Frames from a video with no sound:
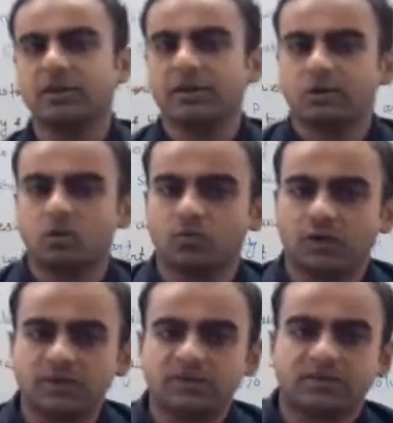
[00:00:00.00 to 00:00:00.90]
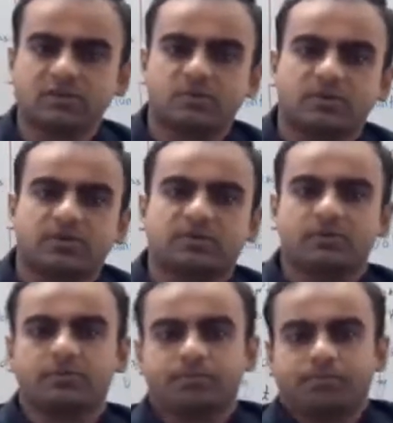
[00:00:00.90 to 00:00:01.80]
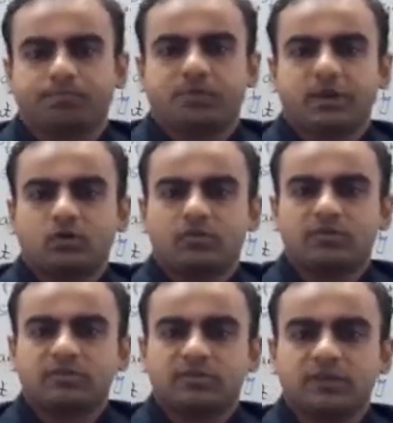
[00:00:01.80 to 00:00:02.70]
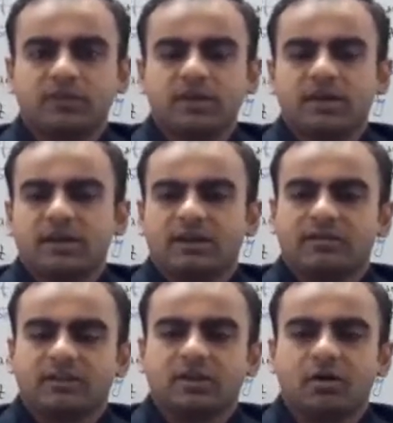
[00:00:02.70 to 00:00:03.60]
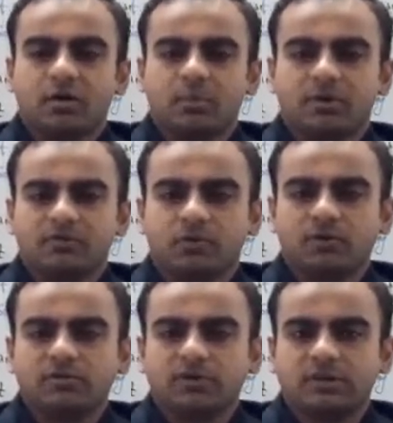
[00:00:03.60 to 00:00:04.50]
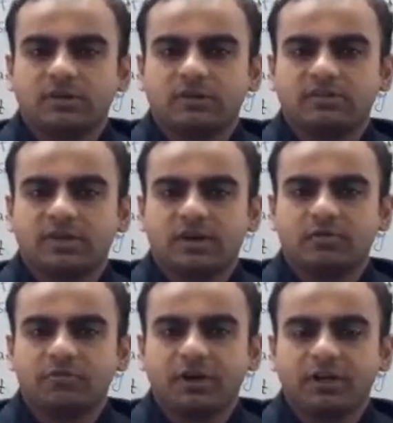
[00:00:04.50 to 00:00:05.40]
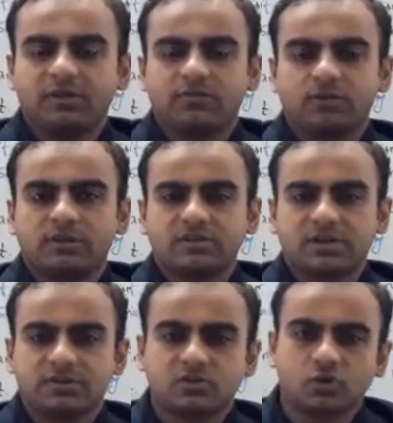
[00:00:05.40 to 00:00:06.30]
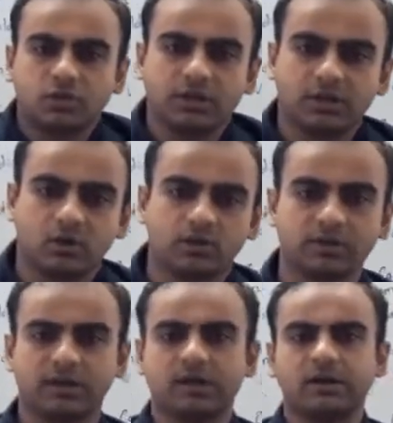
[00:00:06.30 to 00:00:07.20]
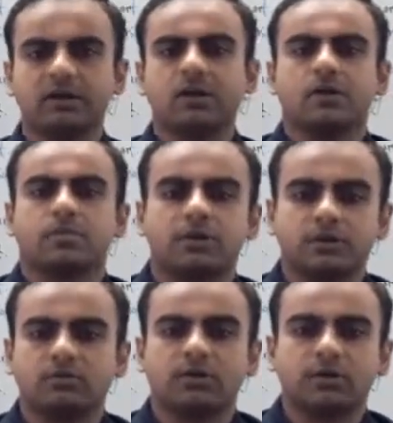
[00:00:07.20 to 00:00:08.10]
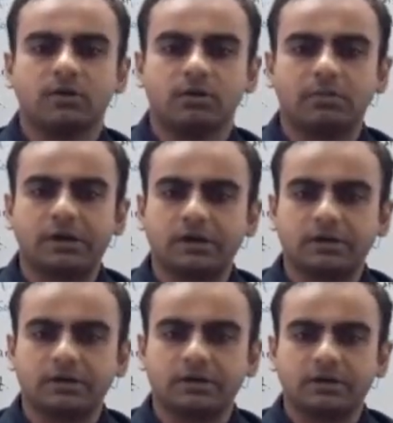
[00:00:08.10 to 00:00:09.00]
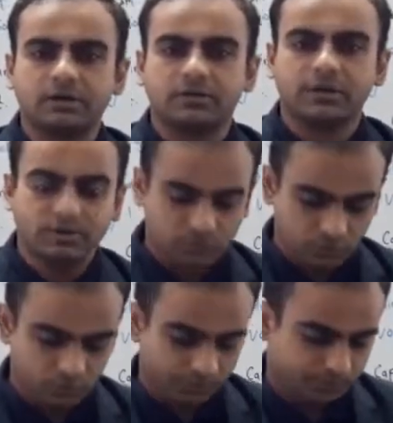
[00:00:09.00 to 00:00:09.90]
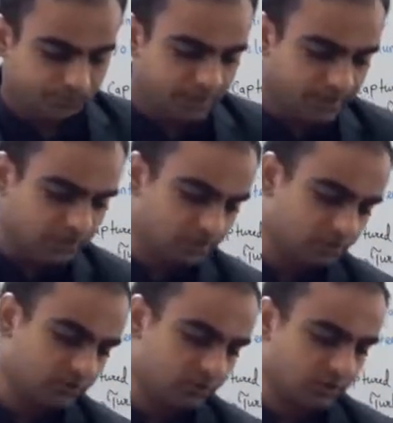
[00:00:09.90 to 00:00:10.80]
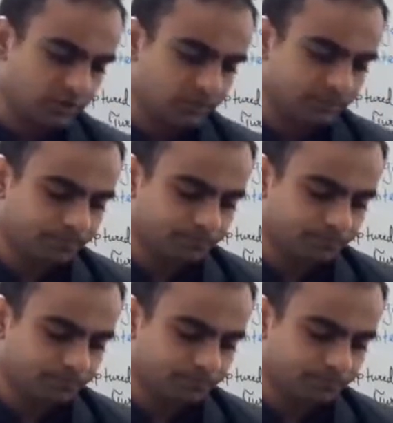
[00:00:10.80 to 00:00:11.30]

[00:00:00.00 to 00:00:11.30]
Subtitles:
to one such person. And obviously, when the government falls, others are waiting for the chance to take over that particular government. Right. So Benito Mussolini